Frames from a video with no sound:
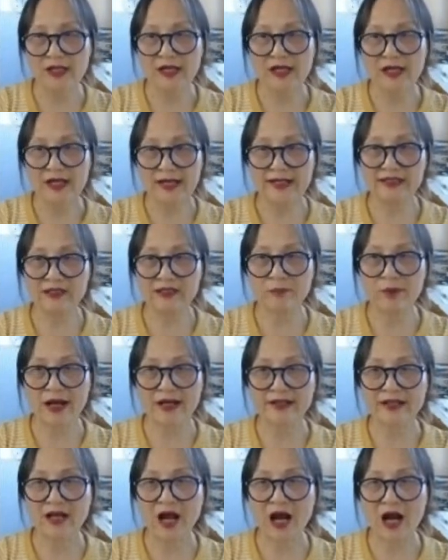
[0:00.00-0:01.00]
and
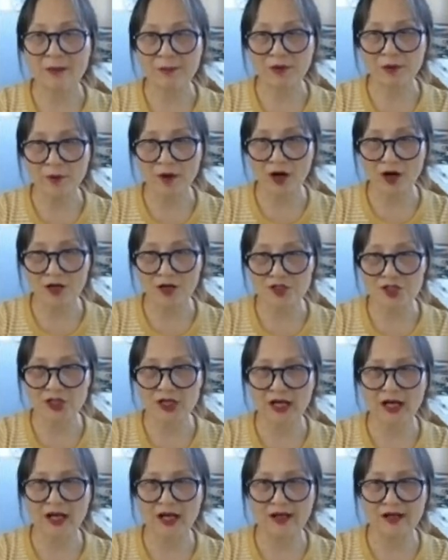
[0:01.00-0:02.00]
by the upper part
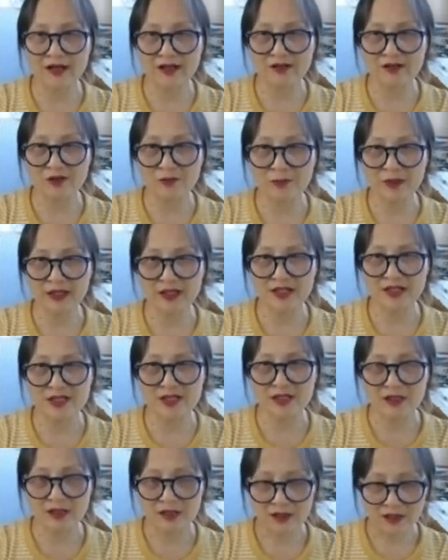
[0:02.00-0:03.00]
a little bit
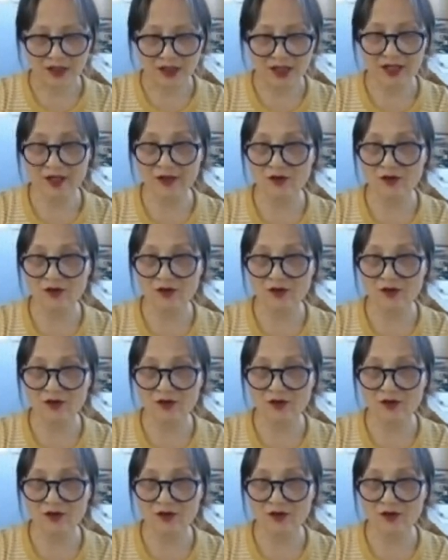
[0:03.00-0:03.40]
turn